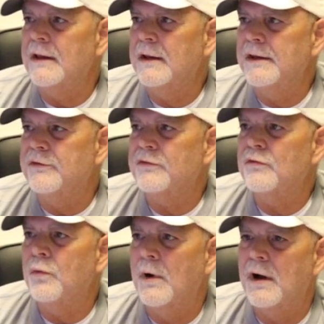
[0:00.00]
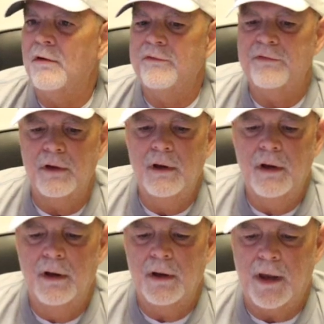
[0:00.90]
least 12
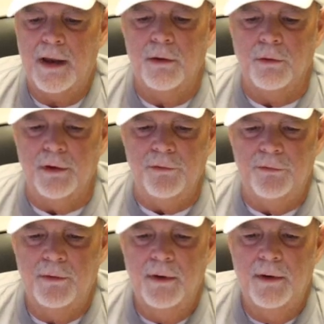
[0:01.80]
Coyotes.